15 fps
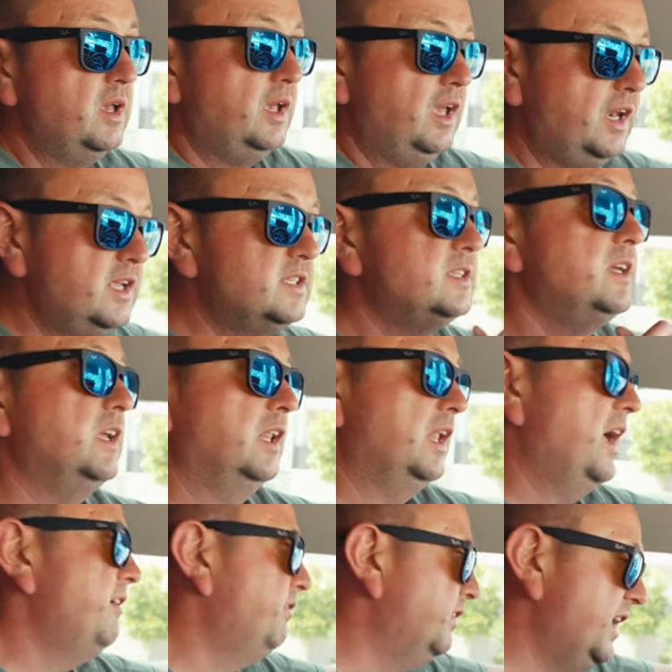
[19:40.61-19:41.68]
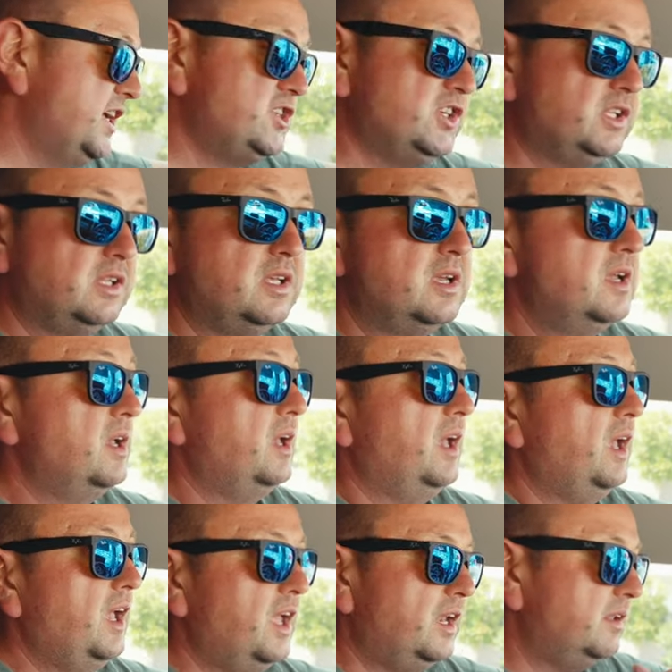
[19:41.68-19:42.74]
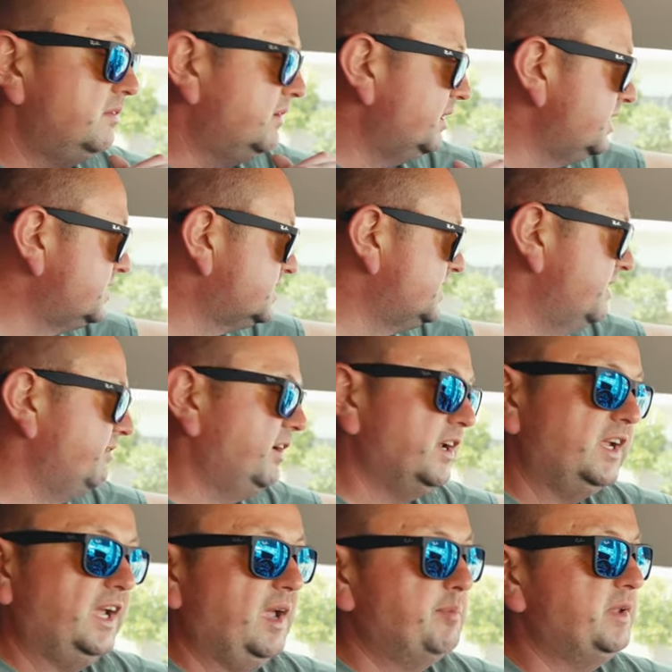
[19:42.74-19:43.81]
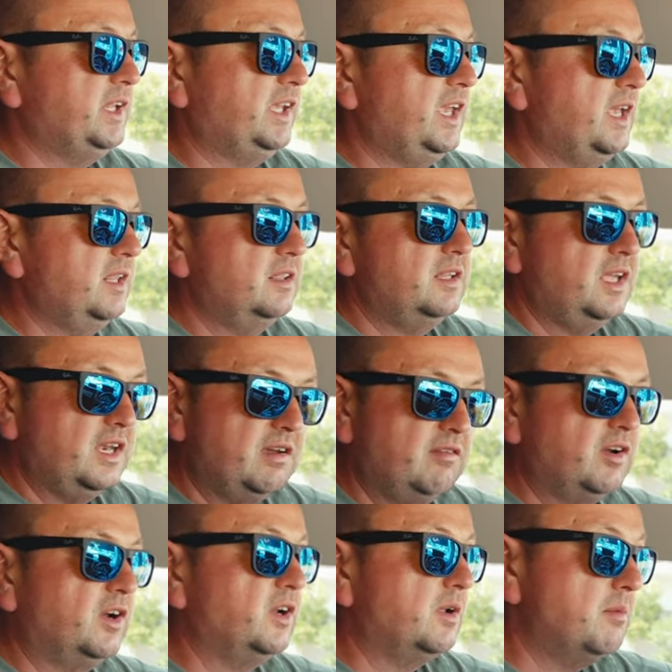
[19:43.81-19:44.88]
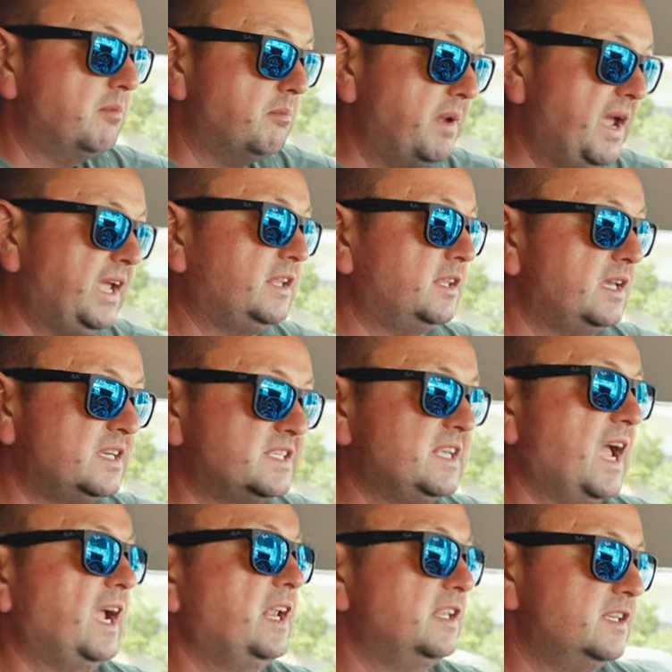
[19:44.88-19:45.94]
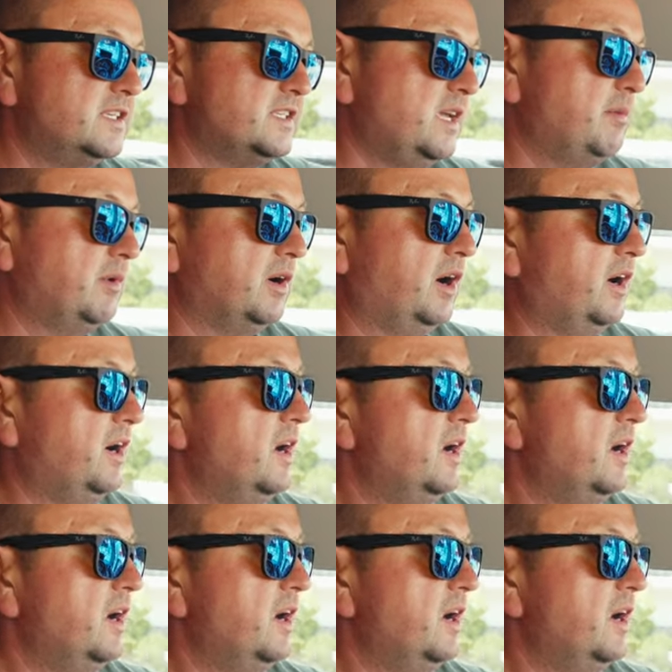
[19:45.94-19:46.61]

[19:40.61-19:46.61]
It is a life legend and it's never gonna happen again they're never gonna make exactly the same car